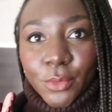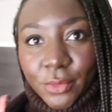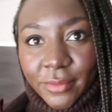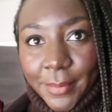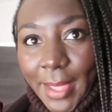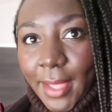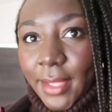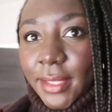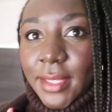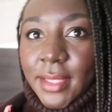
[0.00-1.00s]
aura
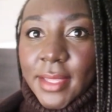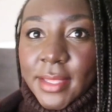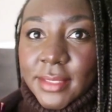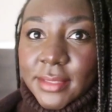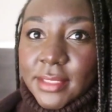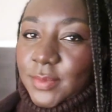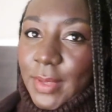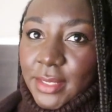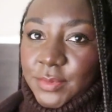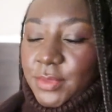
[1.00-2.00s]
bag this
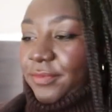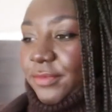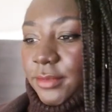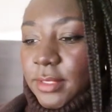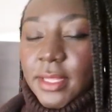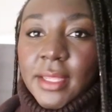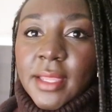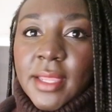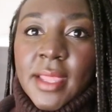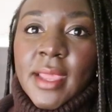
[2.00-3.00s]
bag is beautiful
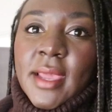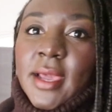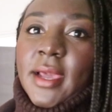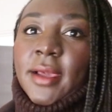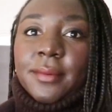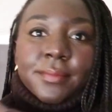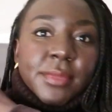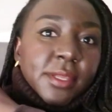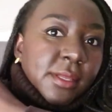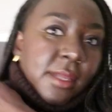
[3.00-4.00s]
um,
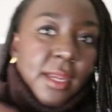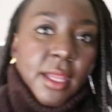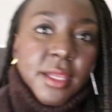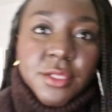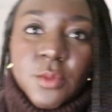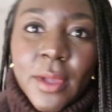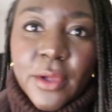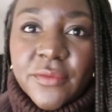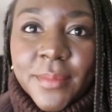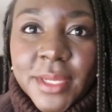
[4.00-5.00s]
and i can just wear it
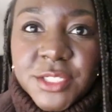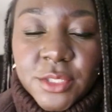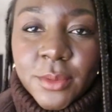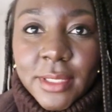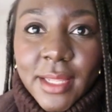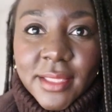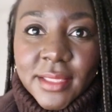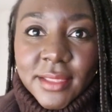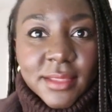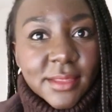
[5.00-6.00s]
over my shoulder like
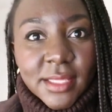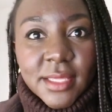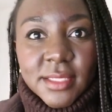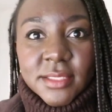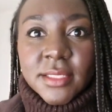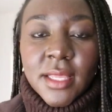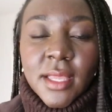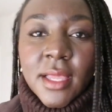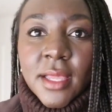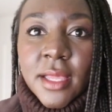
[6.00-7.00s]
this
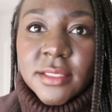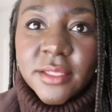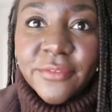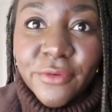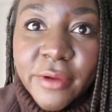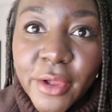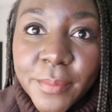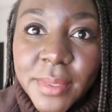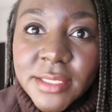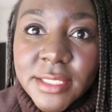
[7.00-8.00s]
Sephora
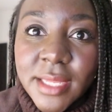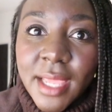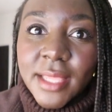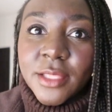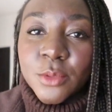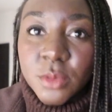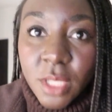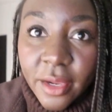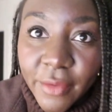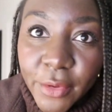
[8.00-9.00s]
open today, the new
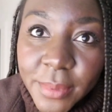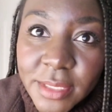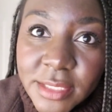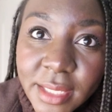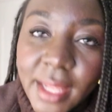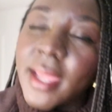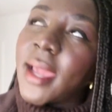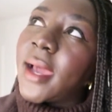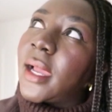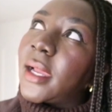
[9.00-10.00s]
Zara open today,
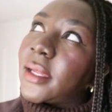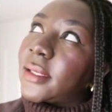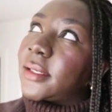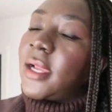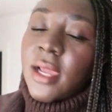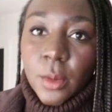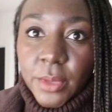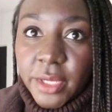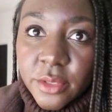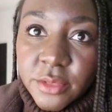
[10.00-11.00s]
and I want
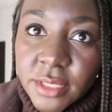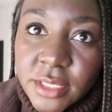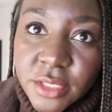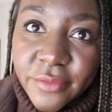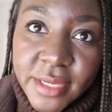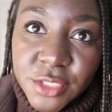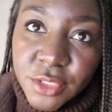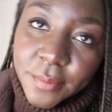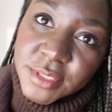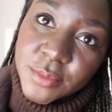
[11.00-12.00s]
to go into this Korean
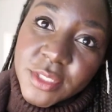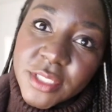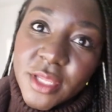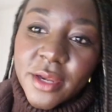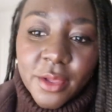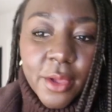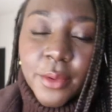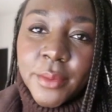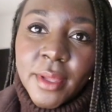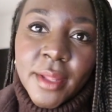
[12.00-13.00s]
shop. So I'm just going to go
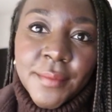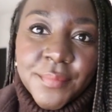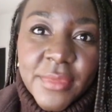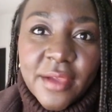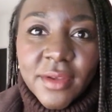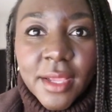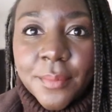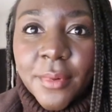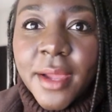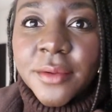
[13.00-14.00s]
have like a
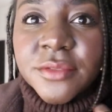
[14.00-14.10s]
browse